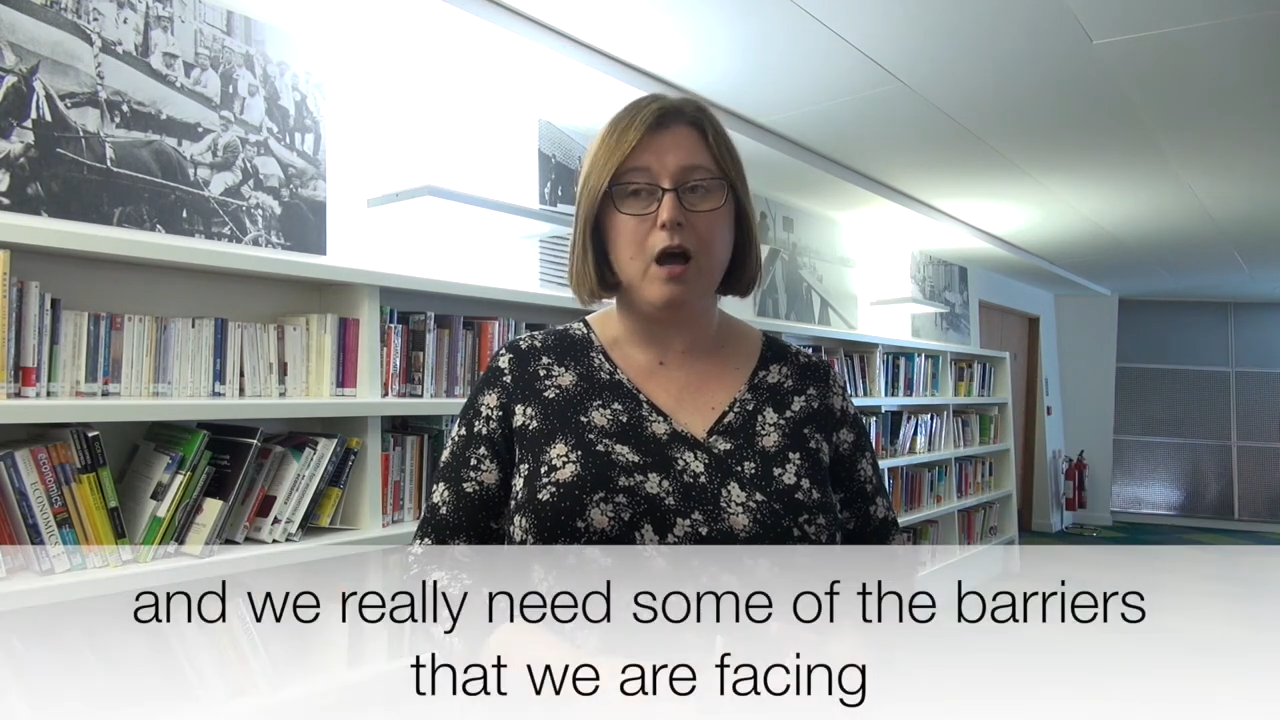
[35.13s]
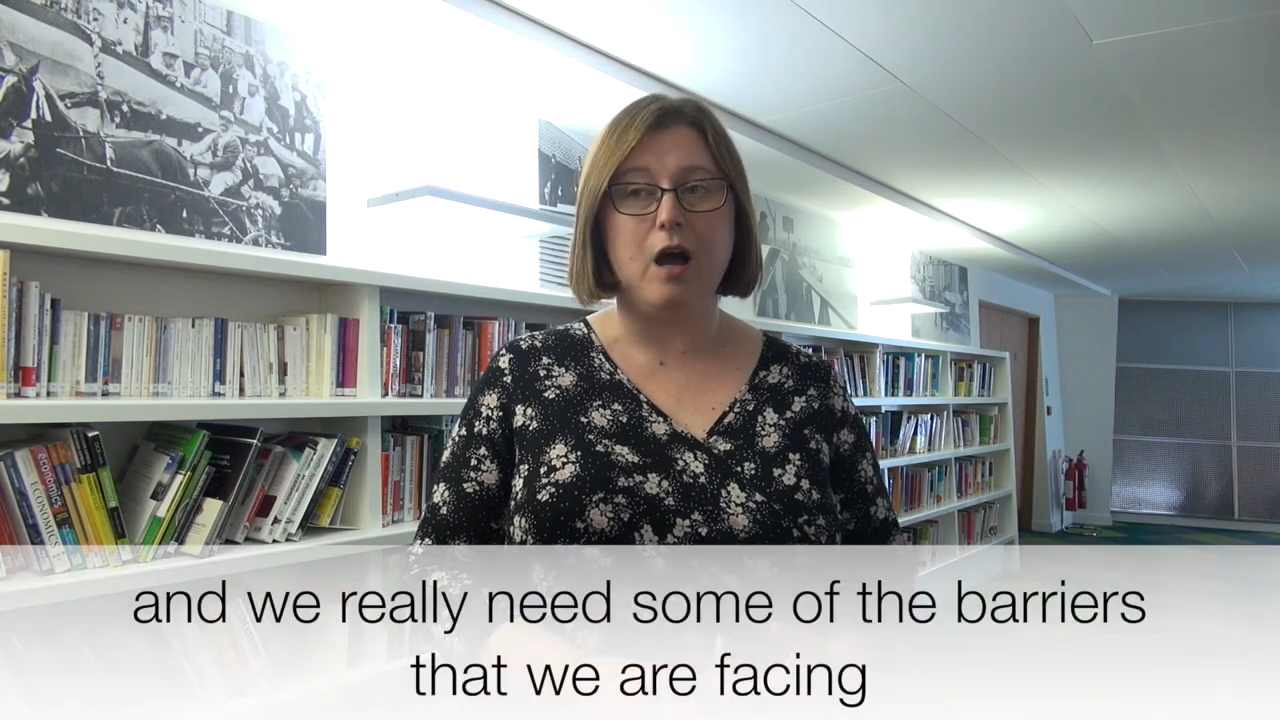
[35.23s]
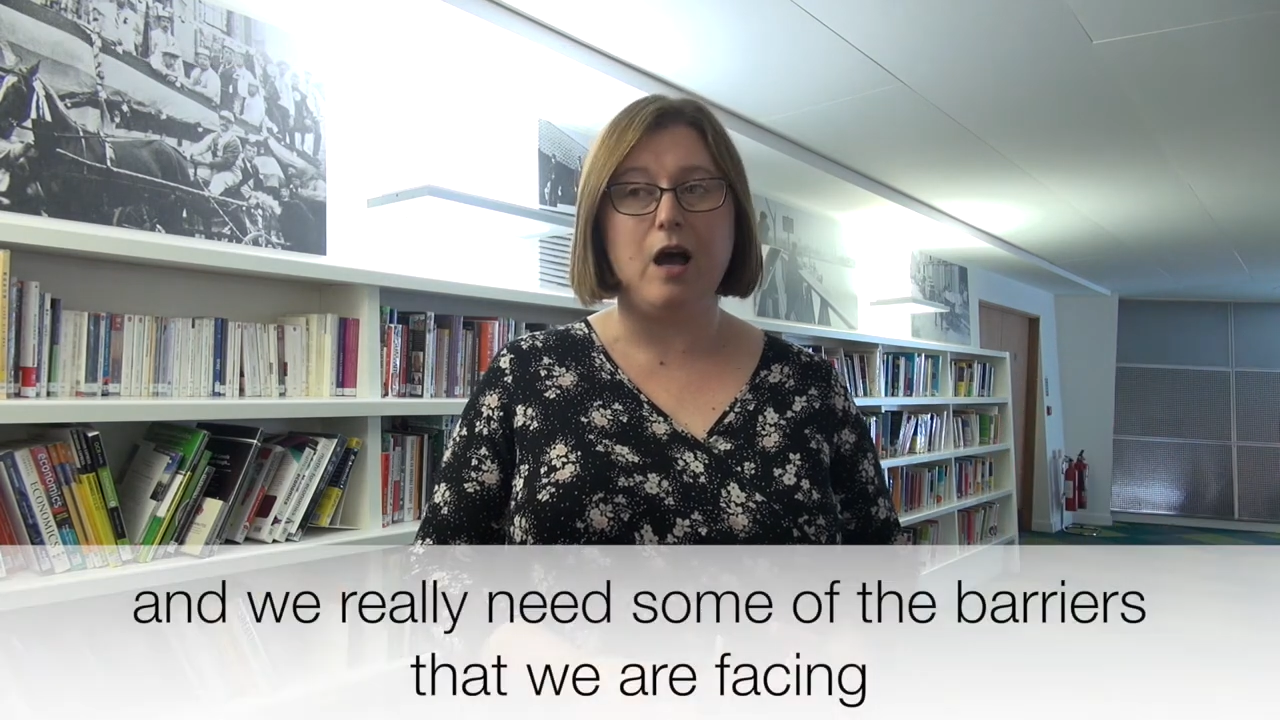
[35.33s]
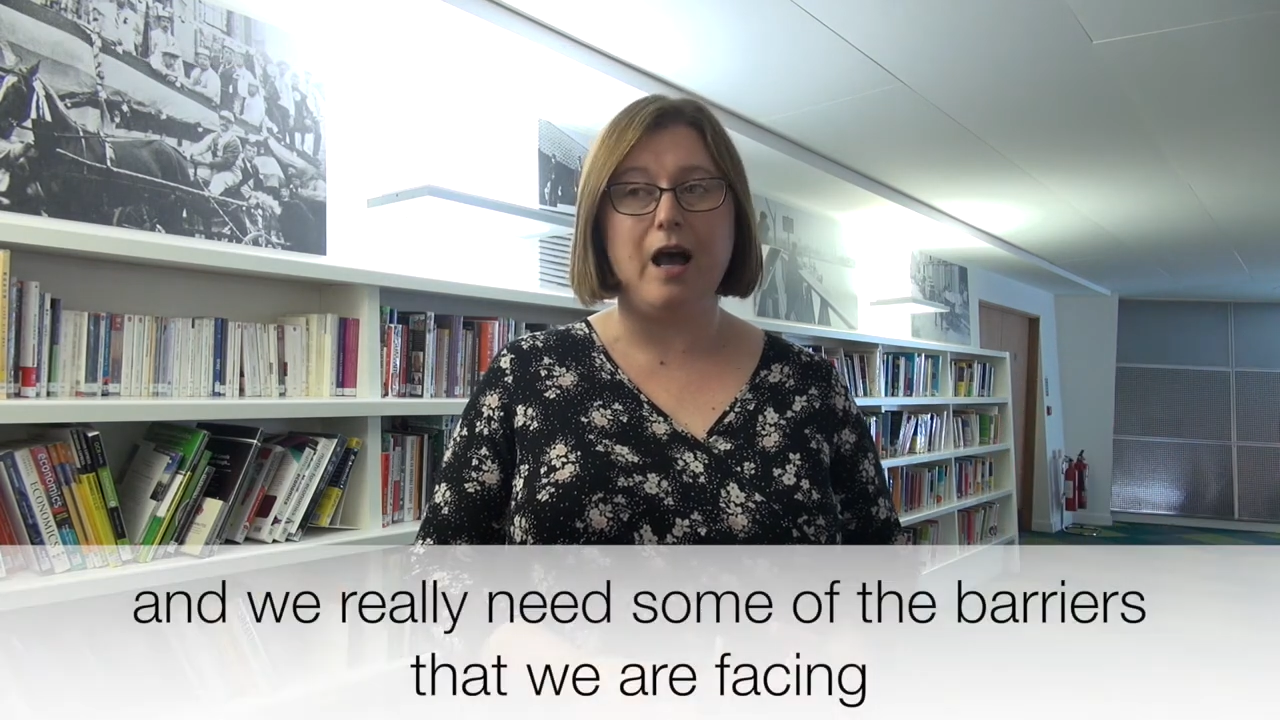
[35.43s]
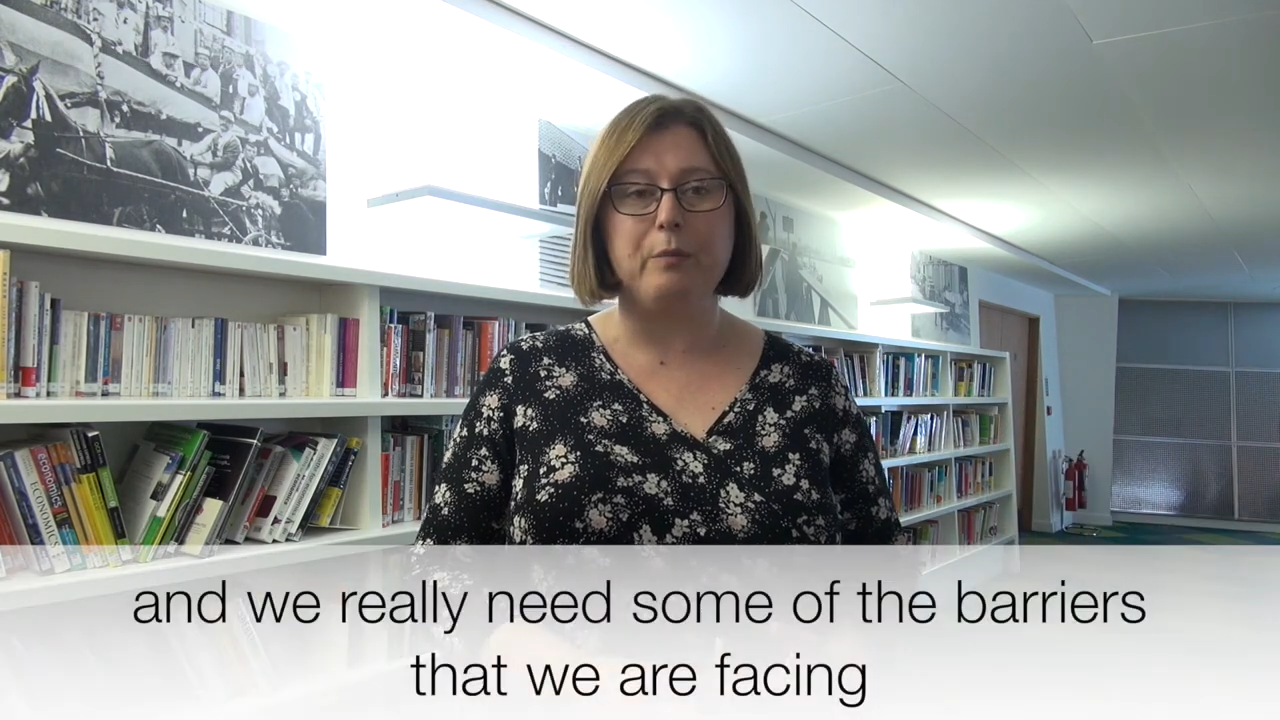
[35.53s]

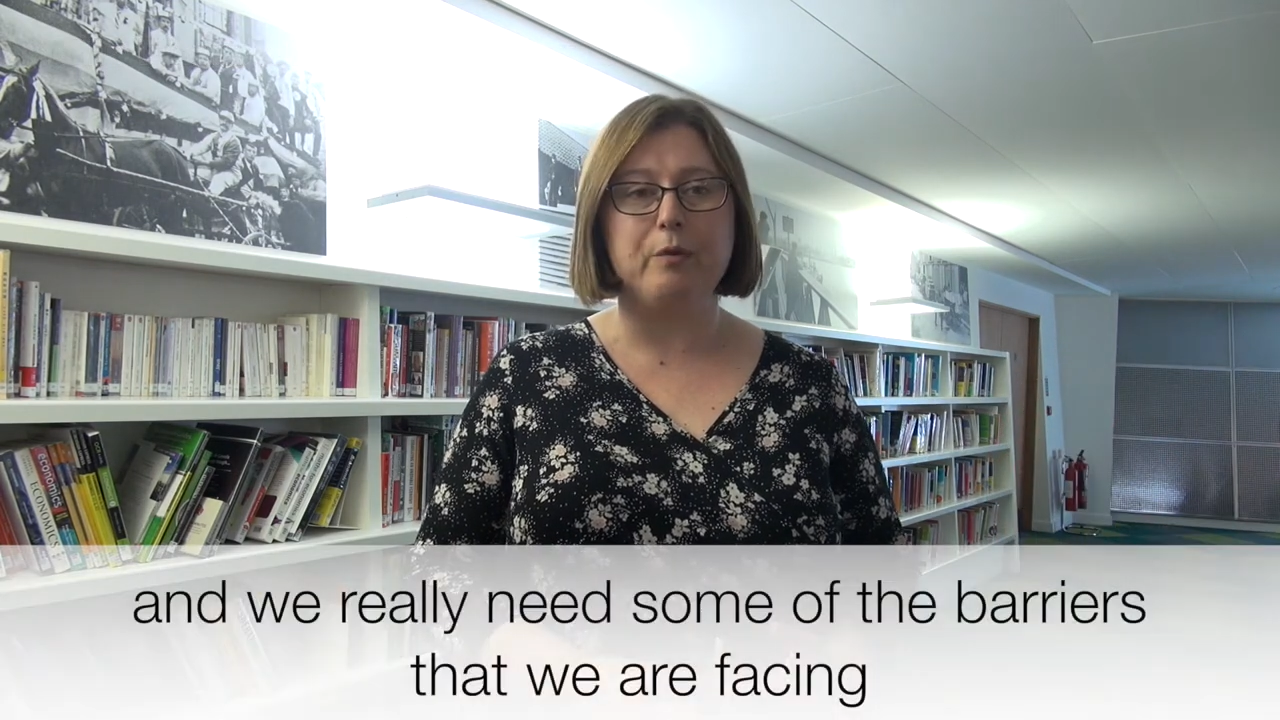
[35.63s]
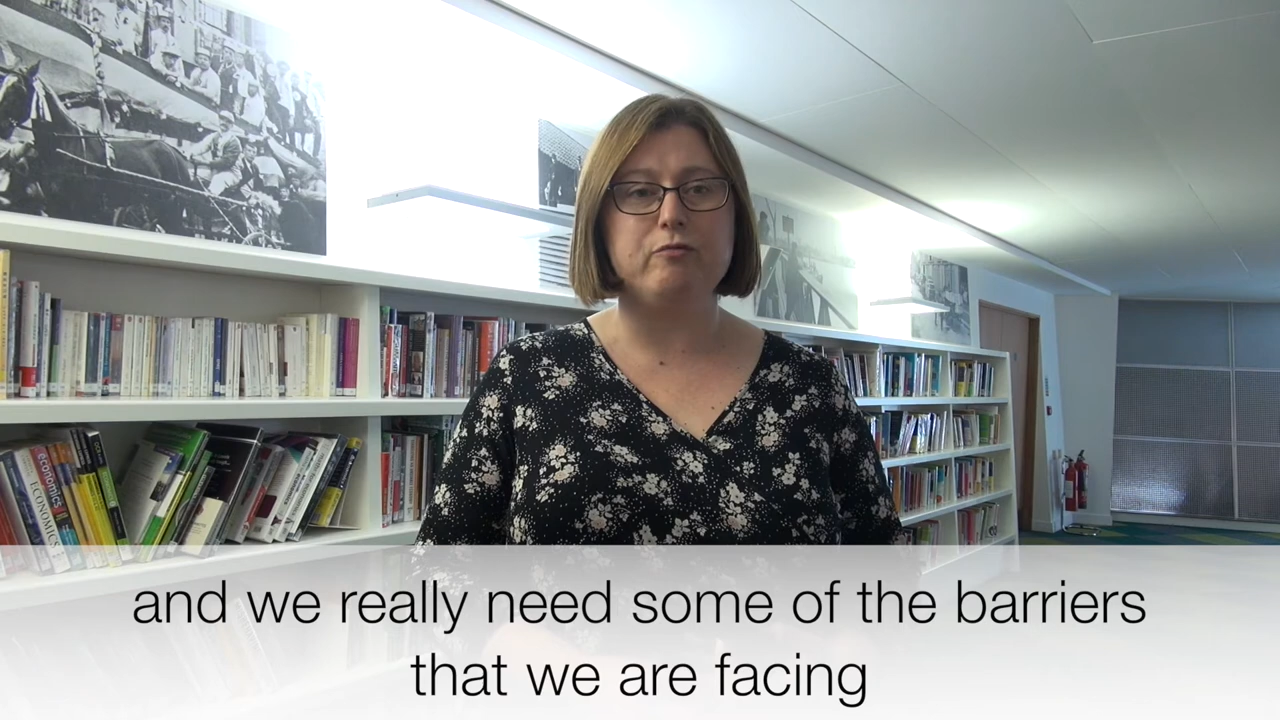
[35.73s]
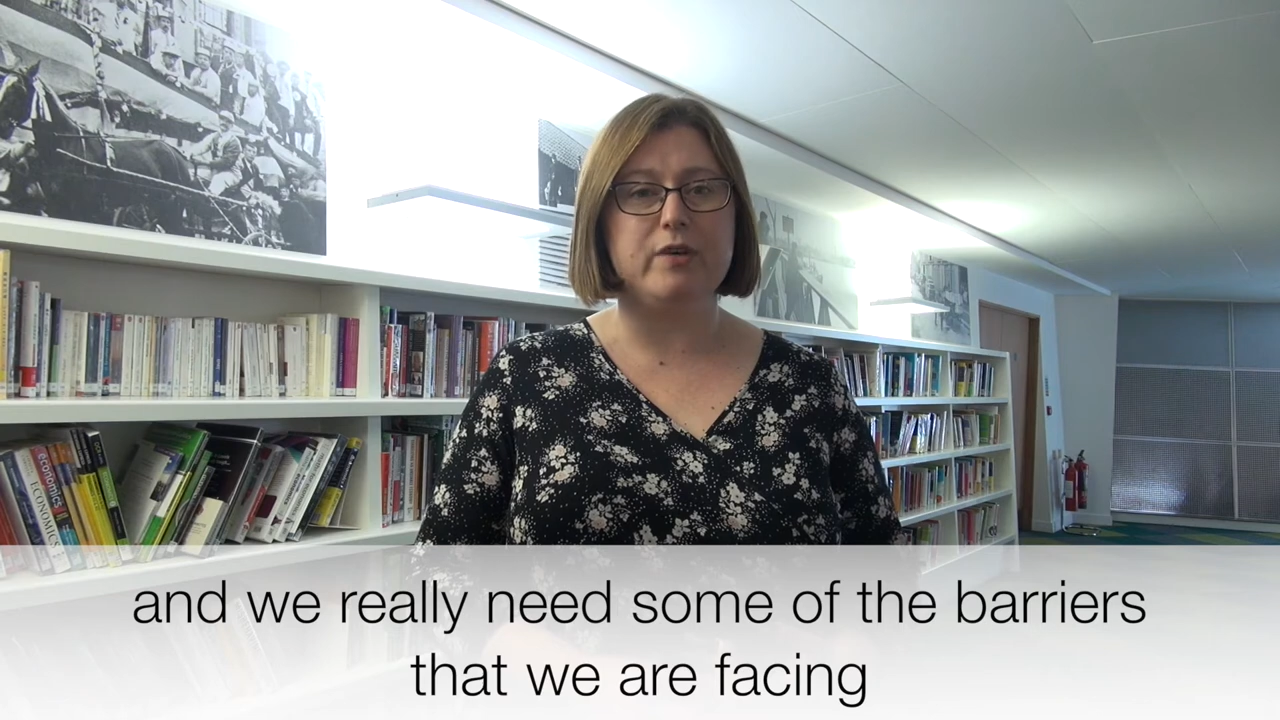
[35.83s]
and we